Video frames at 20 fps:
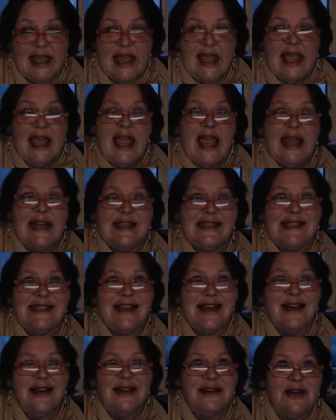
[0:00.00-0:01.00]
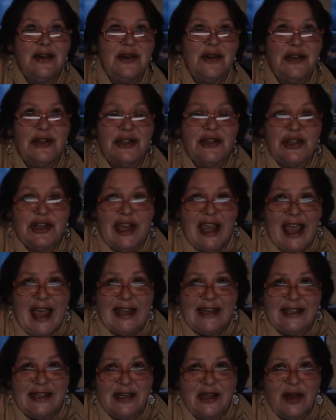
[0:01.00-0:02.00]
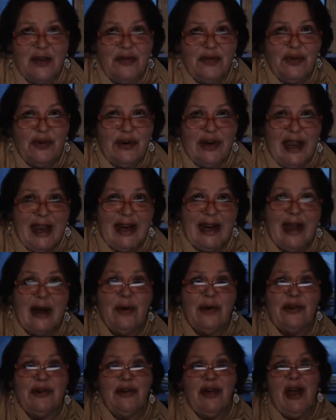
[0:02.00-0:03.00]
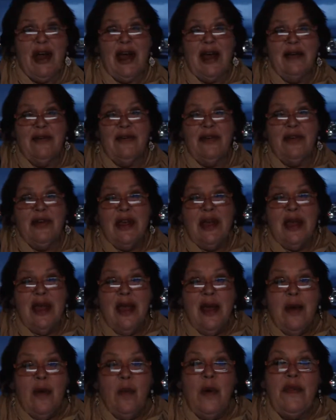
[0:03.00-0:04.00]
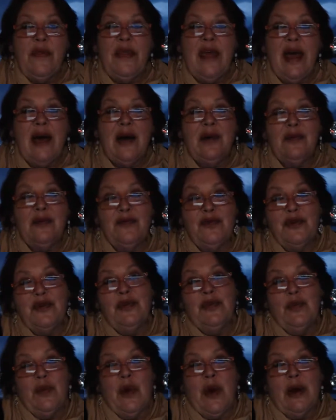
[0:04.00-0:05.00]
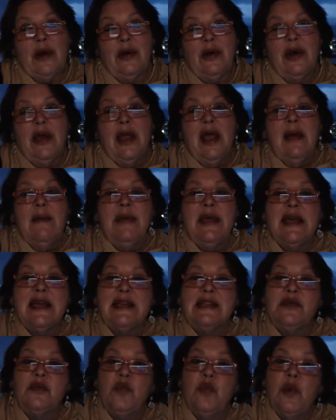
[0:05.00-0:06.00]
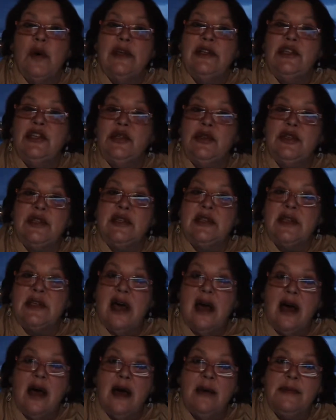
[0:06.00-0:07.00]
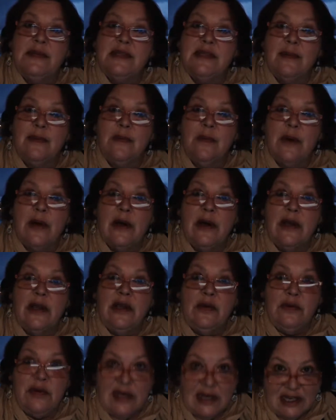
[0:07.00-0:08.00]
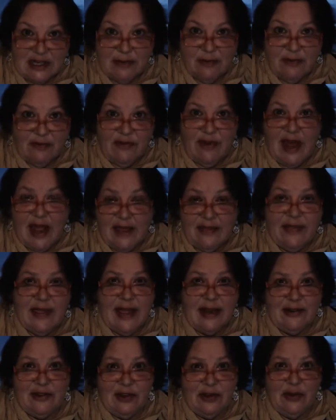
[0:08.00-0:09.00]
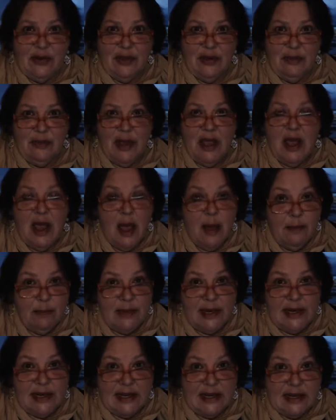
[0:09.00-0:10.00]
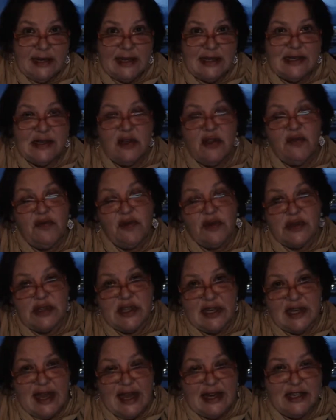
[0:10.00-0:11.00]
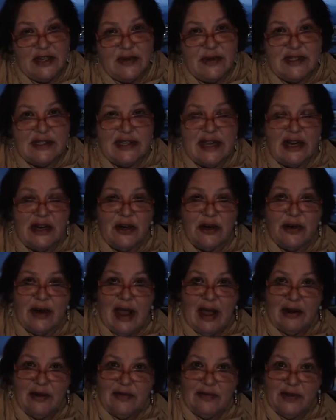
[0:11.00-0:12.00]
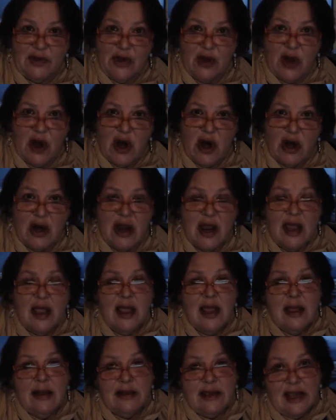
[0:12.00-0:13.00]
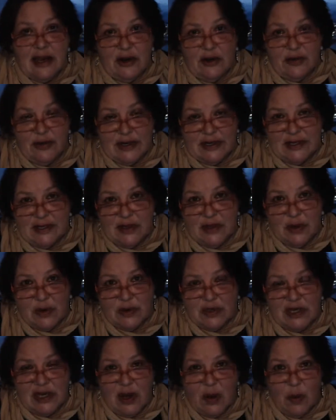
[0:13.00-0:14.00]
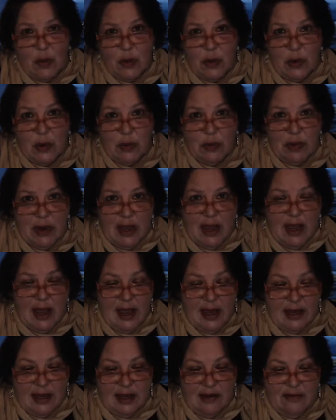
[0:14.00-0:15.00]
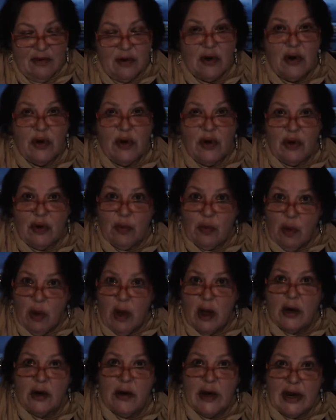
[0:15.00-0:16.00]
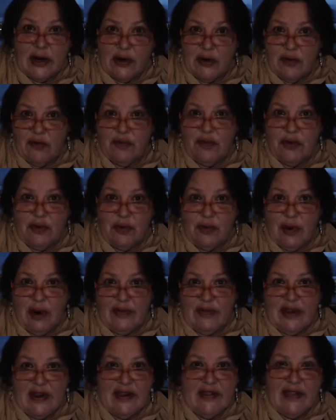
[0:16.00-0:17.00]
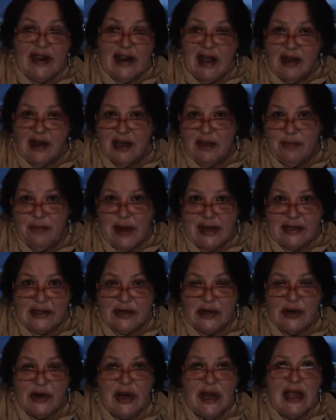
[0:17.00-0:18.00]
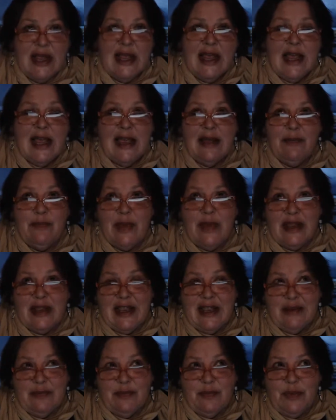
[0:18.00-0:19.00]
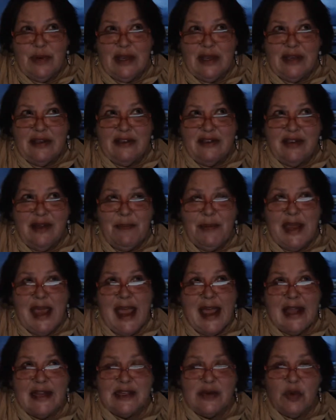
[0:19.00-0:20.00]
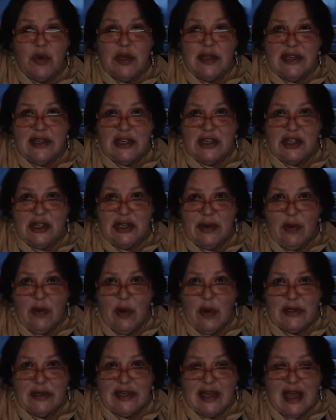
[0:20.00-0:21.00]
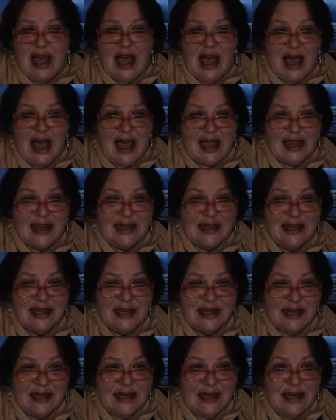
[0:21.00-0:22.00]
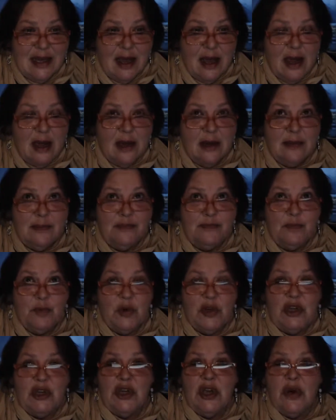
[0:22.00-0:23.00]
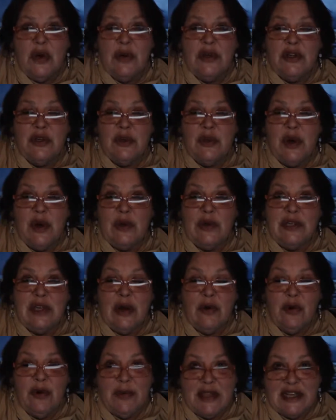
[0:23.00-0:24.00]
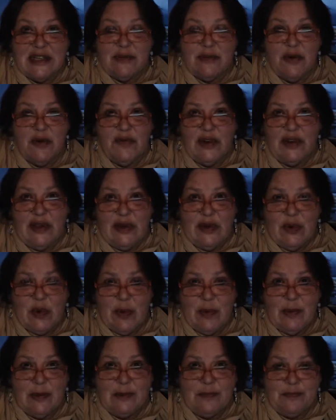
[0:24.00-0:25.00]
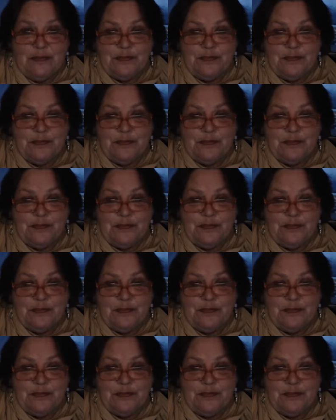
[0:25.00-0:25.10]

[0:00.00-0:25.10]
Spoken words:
And it's not going to hurt your cat to go for an 8-hour drive without food and water. Because once you stop somewhere, you need to provide that to them immediately. So the first thing I do is take her out of the car, take her into the hotel room, and give her her water and her food right there, and that occupies her. Some cats will initially want to hide when you go into a hotel room, and that's perfectly normal.